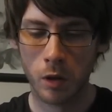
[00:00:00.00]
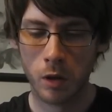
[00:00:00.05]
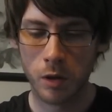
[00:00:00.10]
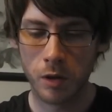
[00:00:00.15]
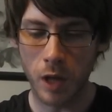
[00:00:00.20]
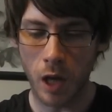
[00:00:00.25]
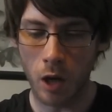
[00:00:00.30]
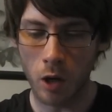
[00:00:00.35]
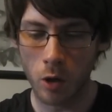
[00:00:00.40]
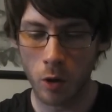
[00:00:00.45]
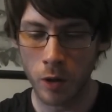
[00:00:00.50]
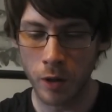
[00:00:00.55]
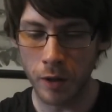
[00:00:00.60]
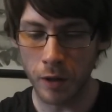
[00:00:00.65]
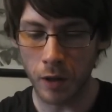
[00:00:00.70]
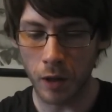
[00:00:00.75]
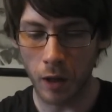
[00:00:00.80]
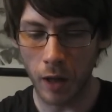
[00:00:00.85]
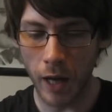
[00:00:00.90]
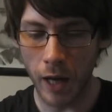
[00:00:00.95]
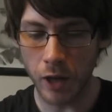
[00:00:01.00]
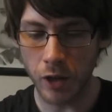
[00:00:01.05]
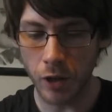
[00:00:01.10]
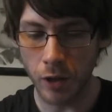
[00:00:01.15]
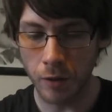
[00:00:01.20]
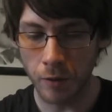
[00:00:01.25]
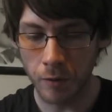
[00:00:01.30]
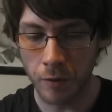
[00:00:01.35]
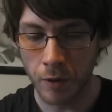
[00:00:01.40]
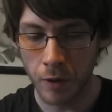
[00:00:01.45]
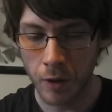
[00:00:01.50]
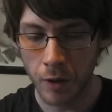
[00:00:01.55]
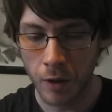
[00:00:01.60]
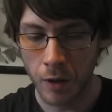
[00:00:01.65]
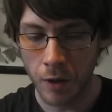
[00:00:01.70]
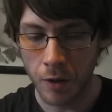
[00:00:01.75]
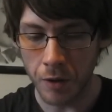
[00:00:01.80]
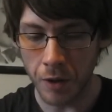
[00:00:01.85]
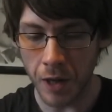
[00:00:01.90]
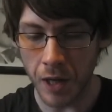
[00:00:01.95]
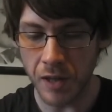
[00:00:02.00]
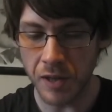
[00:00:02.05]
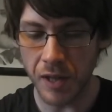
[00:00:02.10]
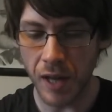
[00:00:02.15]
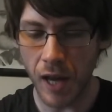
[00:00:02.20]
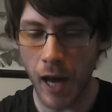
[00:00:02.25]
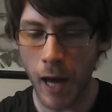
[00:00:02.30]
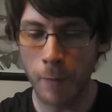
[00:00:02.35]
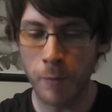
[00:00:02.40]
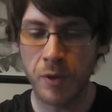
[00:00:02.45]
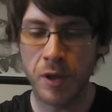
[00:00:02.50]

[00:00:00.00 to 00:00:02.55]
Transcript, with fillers: So i will go into the collection. There is um,